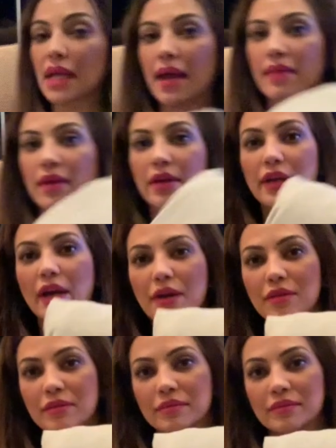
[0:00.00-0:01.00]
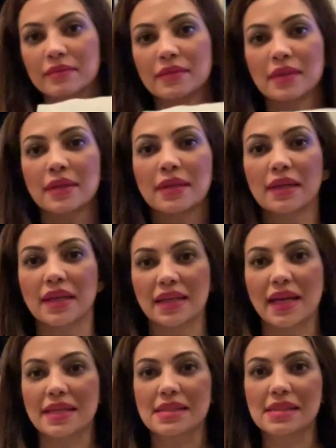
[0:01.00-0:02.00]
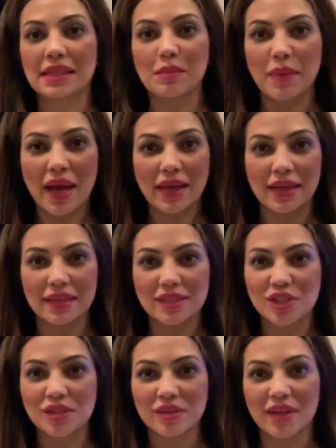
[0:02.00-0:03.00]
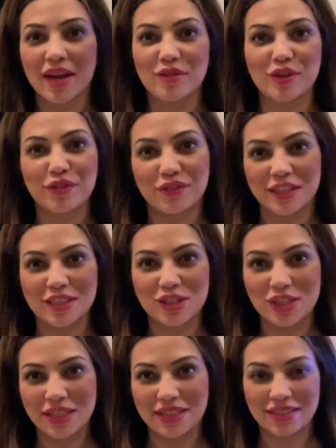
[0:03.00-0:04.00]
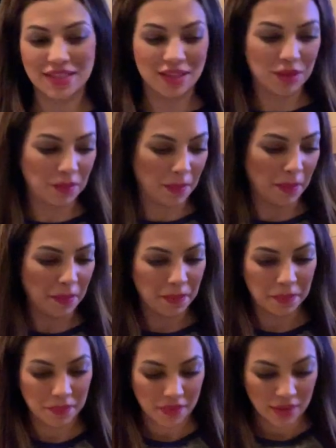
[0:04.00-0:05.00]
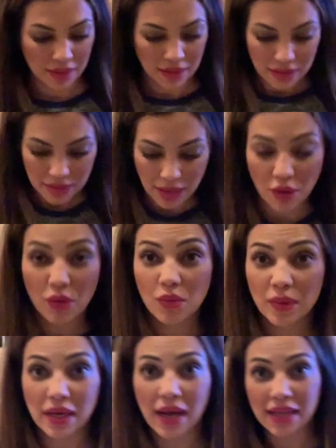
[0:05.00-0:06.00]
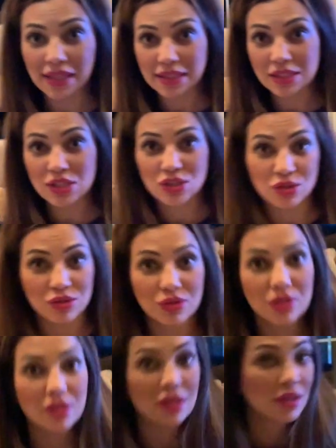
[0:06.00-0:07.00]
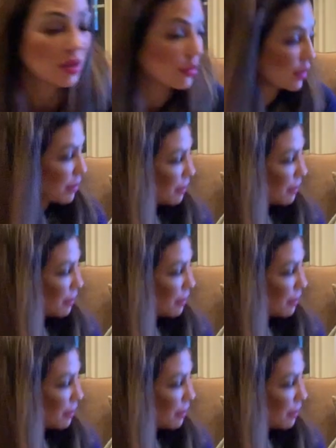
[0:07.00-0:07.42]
And there you go. A nice neat package of your fitted sheet. Now, what I like to do with